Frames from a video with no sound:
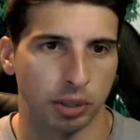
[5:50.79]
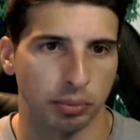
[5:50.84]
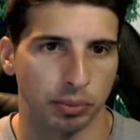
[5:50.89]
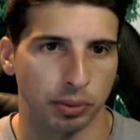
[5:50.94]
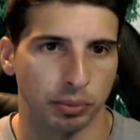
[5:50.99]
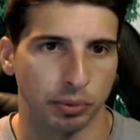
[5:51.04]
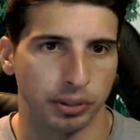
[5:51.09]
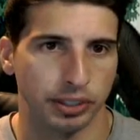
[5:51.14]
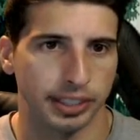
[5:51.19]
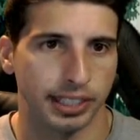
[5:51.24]
but
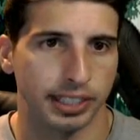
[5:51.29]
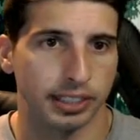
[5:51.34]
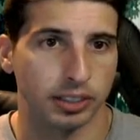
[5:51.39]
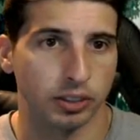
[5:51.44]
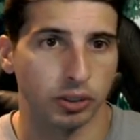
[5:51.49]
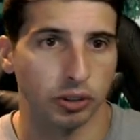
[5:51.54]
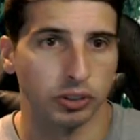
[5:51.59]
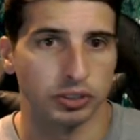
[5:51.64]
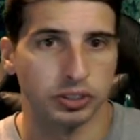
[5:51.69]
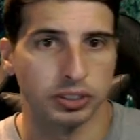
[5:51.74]
we're getting
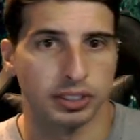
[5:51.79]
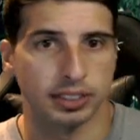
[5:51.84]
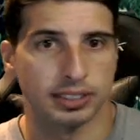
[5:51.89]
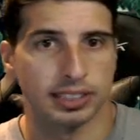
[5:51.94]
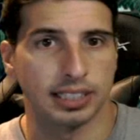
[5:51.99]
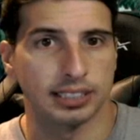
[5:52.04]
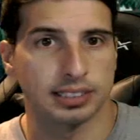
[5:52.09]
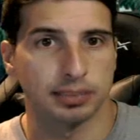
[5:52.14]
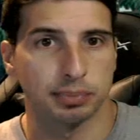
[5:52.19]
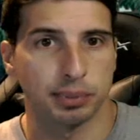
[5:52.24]
closer because
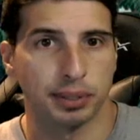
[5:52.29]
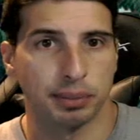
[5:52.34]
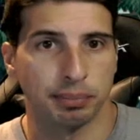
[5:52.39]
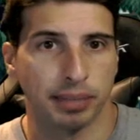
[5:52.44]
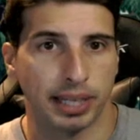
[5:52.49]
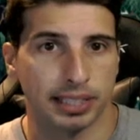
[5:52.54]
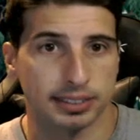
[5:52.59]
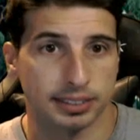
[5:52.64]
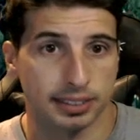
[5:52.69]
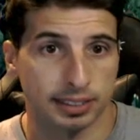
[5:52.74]
that Spring
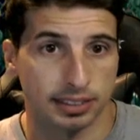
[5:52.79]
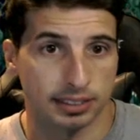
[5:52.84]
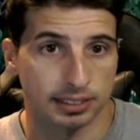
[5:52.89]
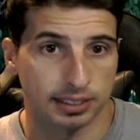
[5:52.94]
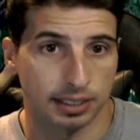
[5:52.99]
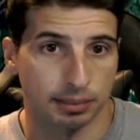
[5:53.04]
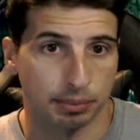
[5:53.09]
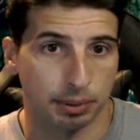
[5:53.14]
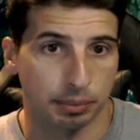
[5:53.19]
Basket is going to